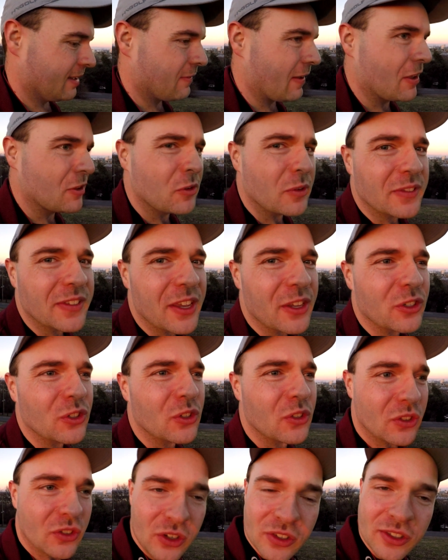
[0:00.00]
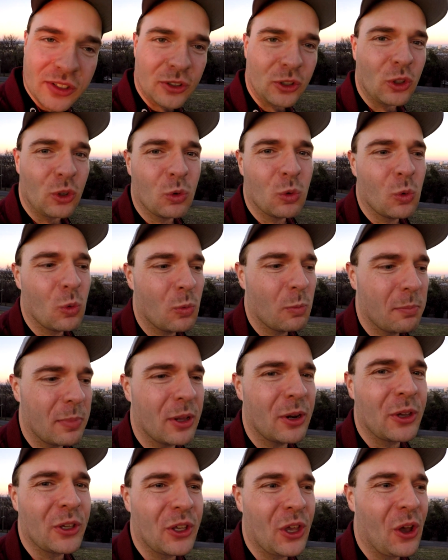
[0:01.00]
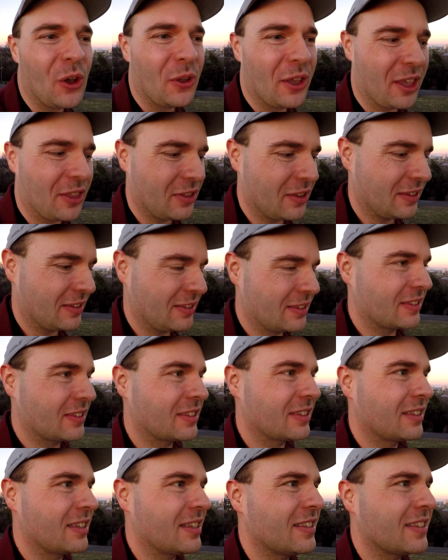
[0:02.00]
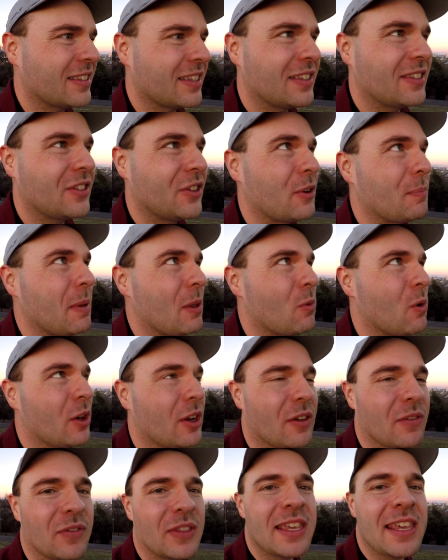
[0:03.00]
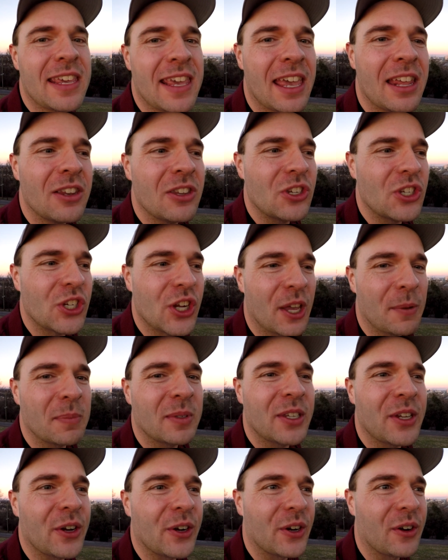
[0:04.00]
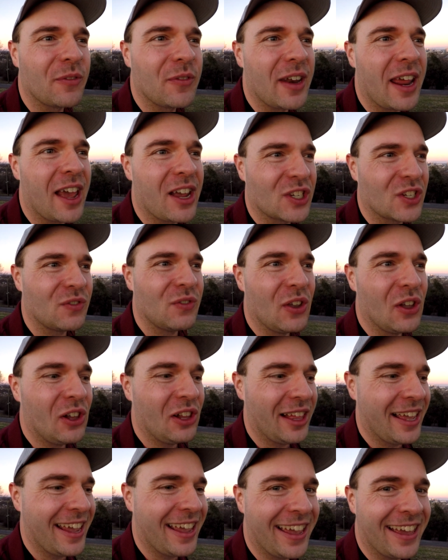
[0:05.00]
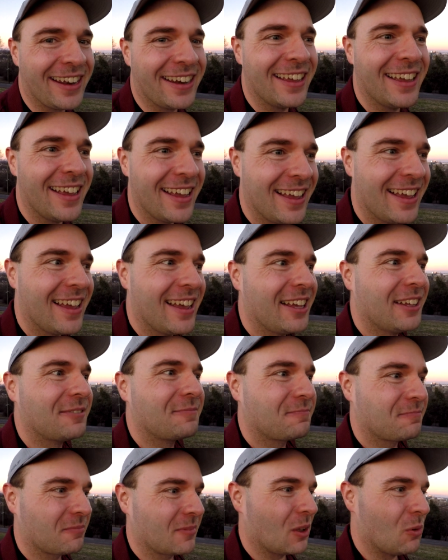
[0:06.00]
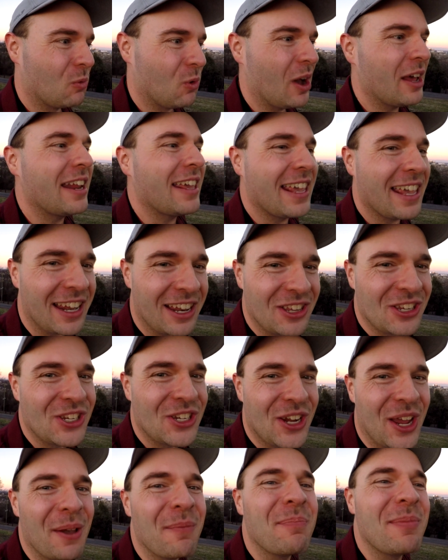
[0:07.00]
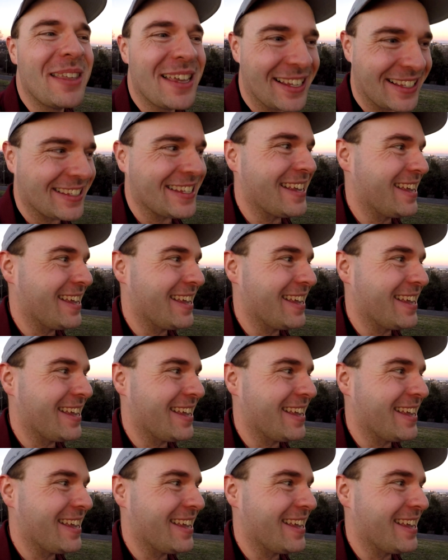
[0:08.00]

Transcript: Yeah, as I was saying just a little bit ago, yeah, this is considered to be one of the hidden gems here of Nashville, and what a hidden gem this